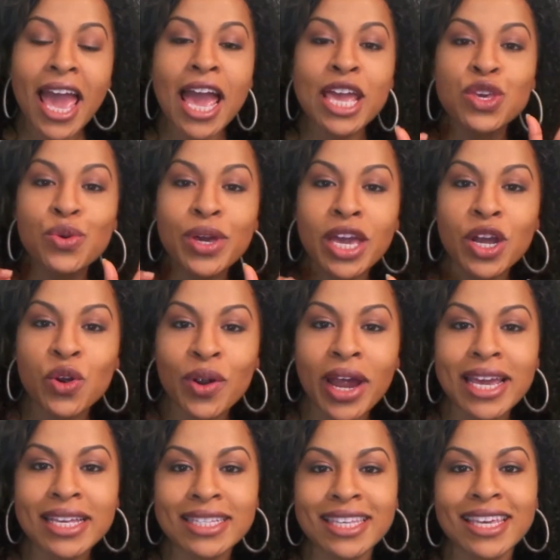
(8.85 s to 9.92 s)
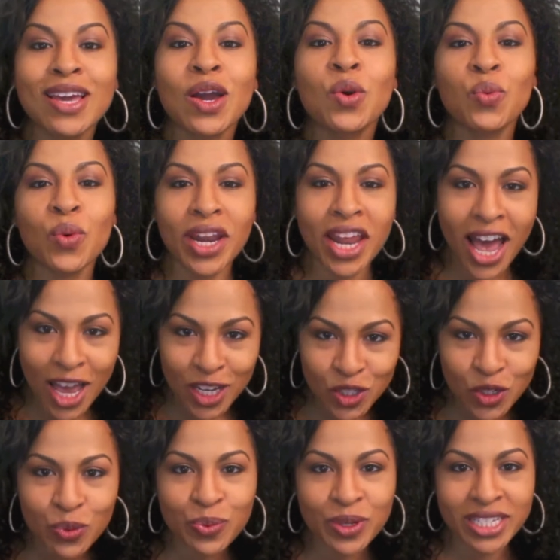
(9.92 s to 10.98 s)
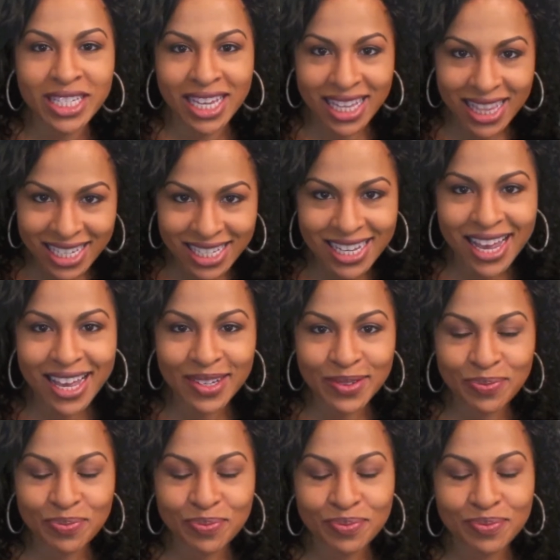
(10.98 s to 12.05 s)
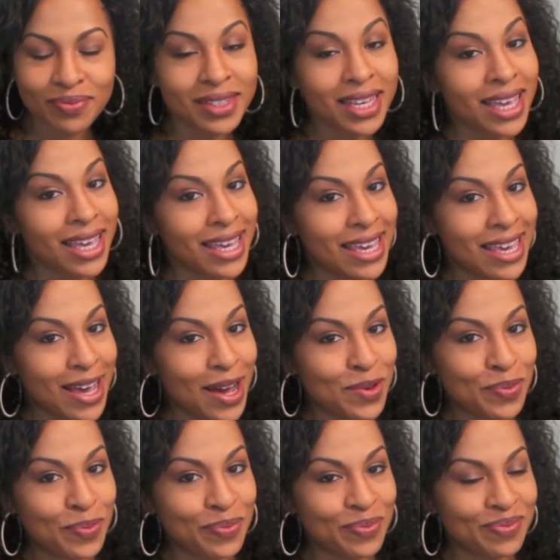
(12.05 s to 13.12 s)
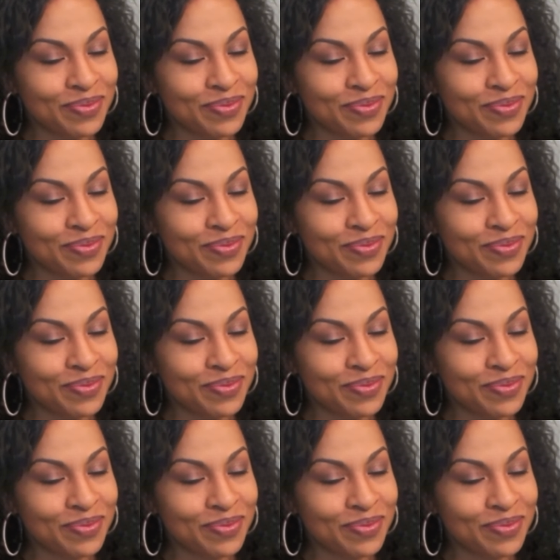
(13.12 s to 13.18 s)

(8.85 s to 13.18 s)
and you get crazy 100% of the time. Yep.